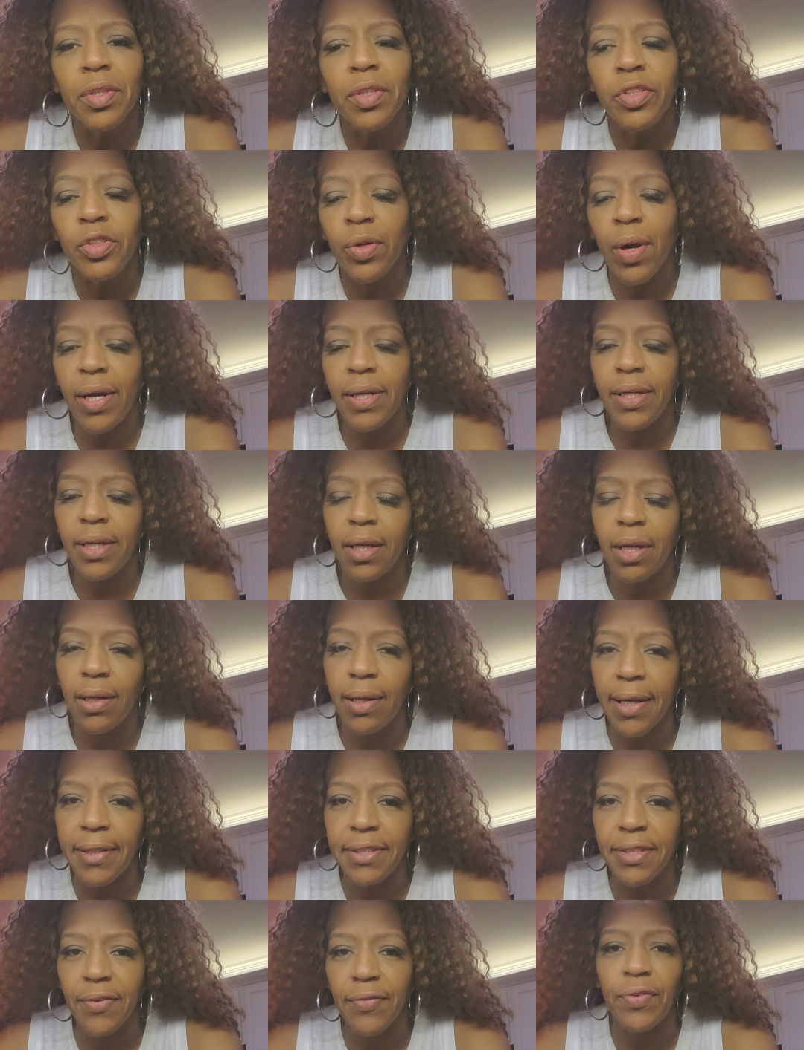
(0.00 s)
trying to
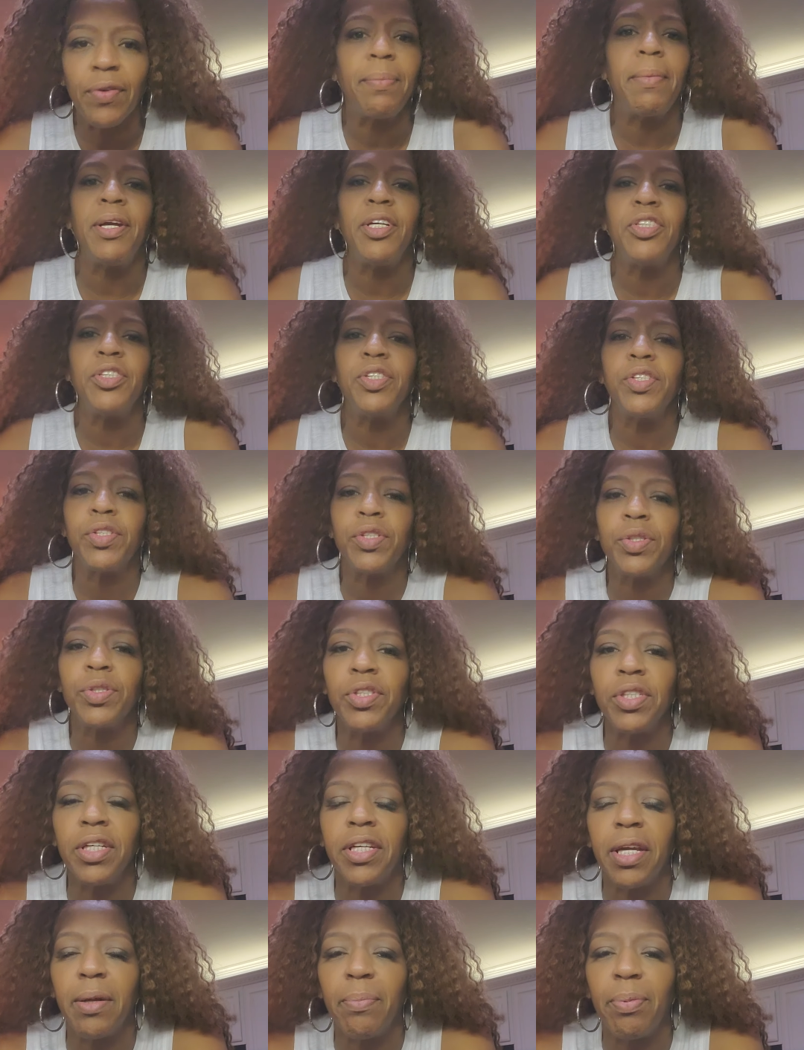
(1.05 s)
collect information so
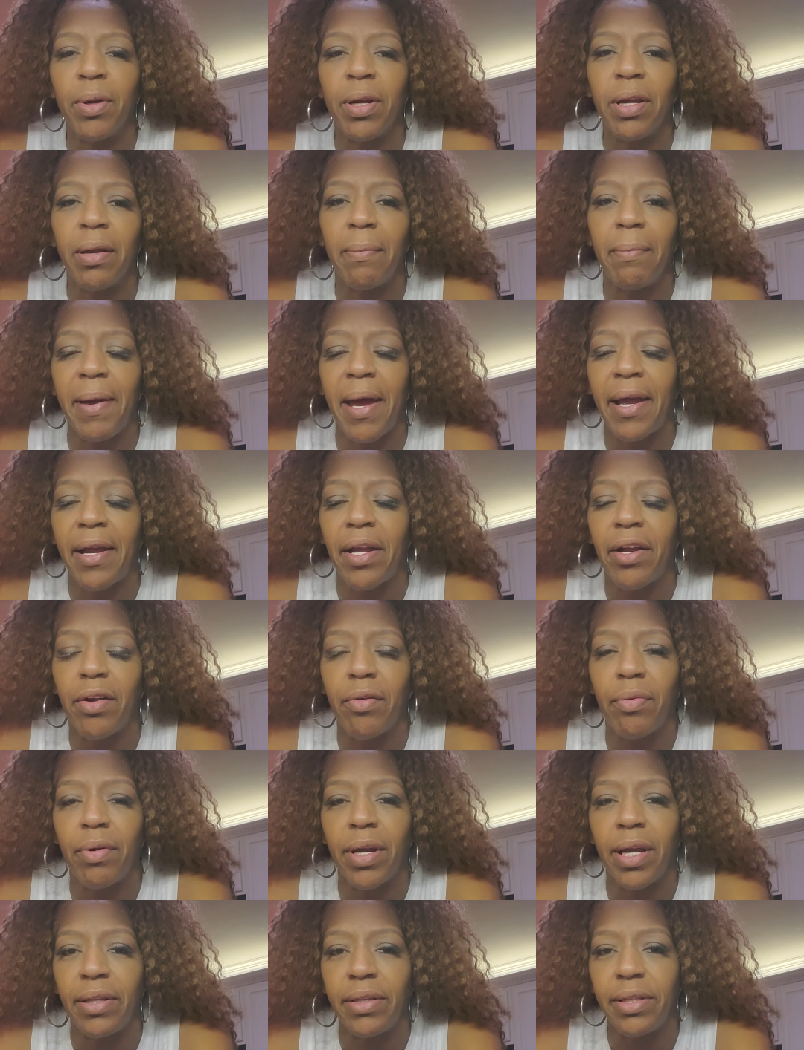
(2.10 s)
she could bring it back and
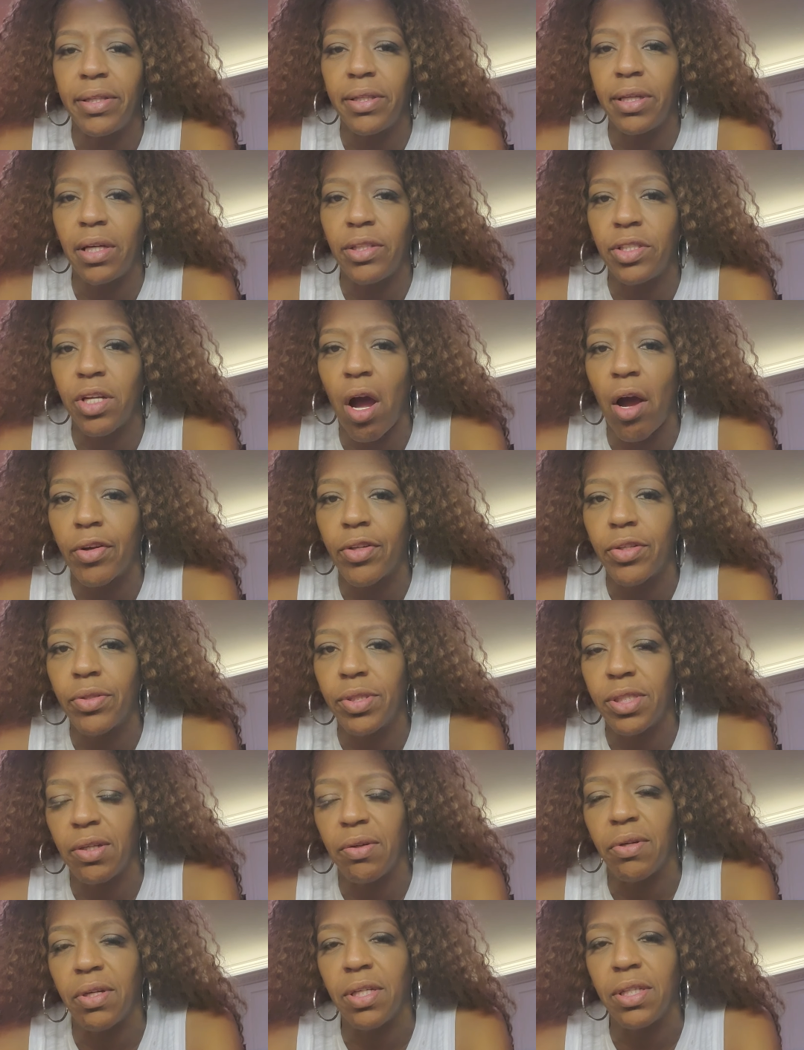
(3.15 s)
create a
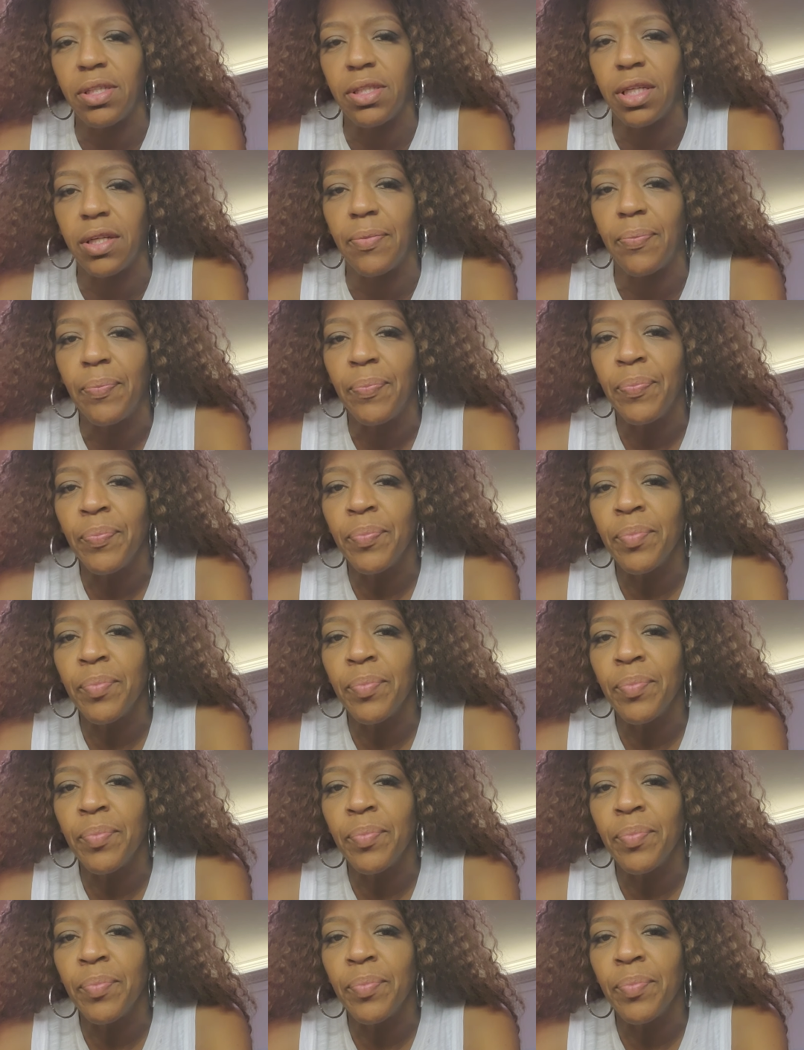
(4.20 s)
docu-series and,